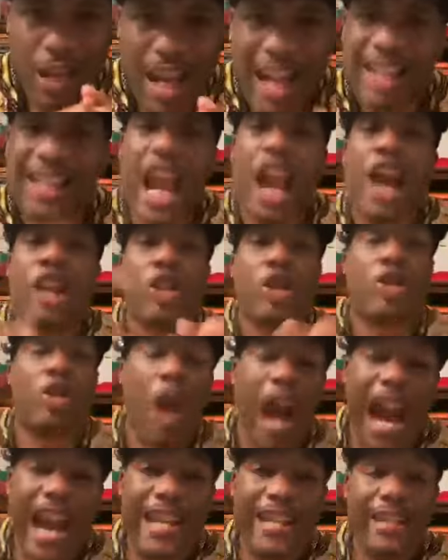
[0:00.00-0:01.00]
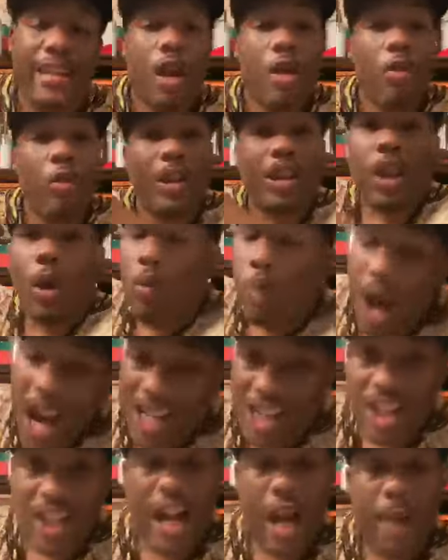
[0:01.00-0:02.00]
They're trading with the
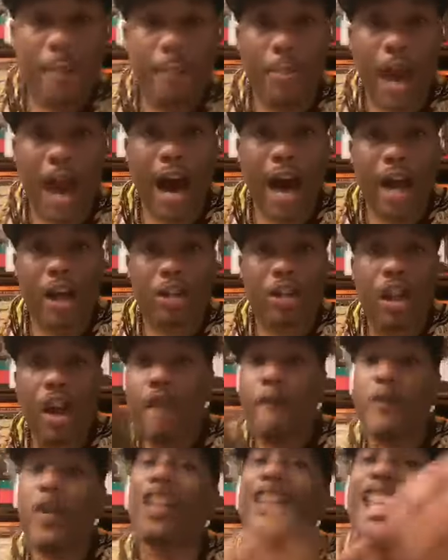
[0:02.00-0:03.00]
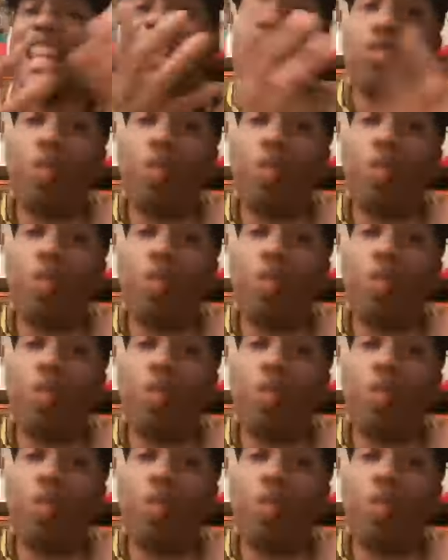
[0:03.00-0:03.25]
Western empires for these